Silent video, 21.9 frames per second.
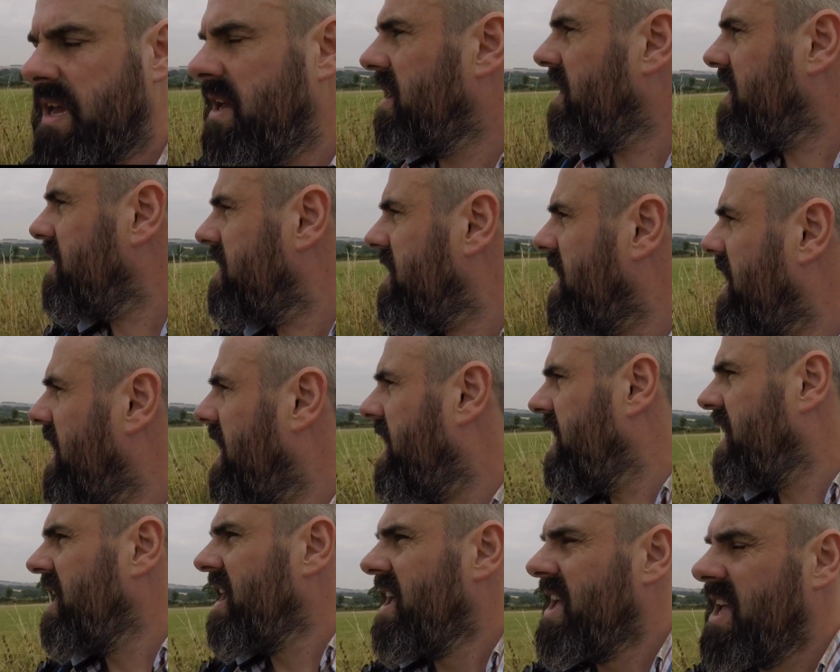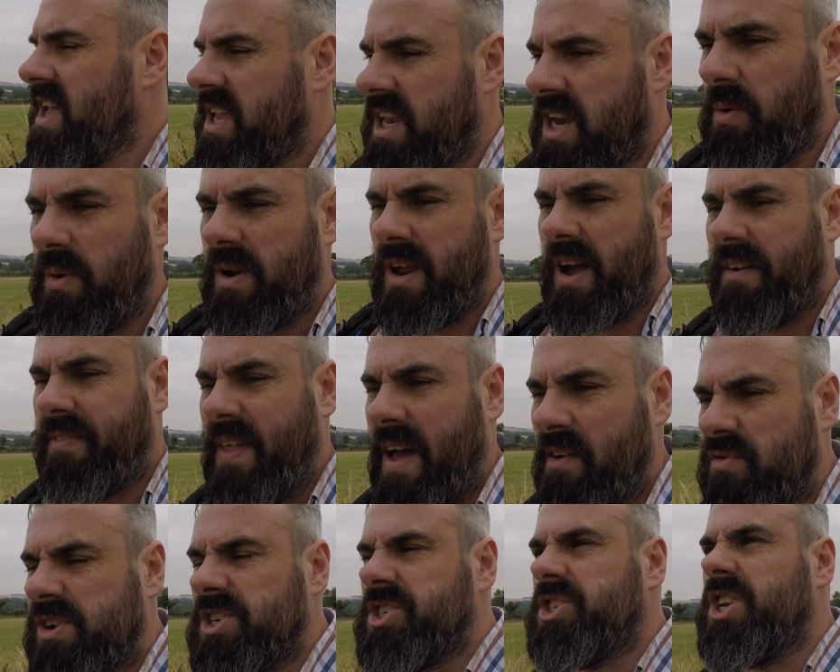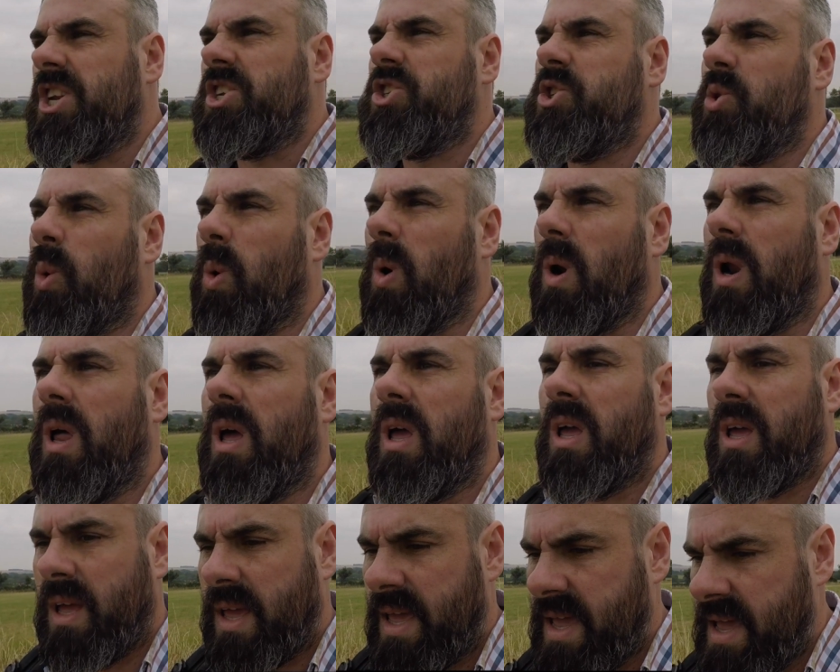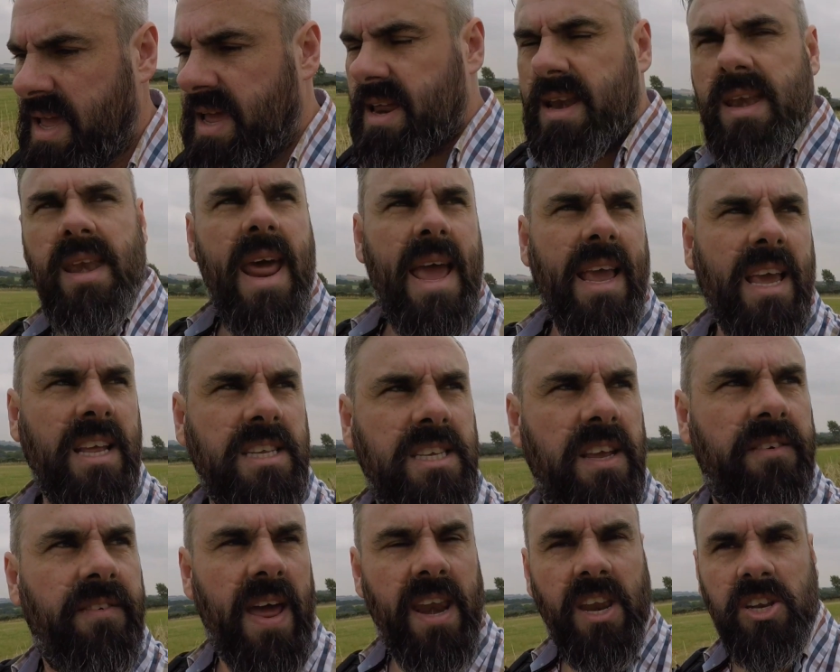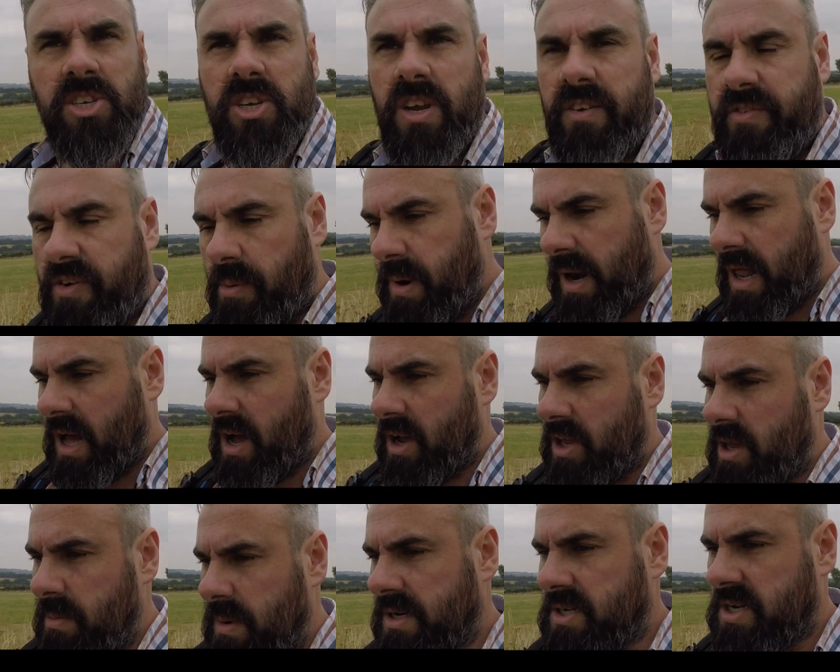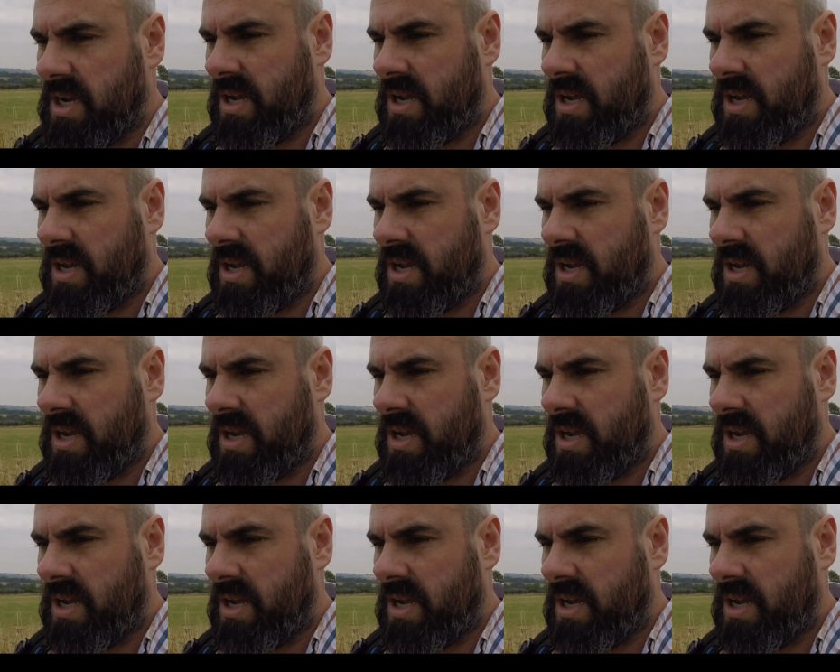And you know, when you have that residual negative energy from an argument,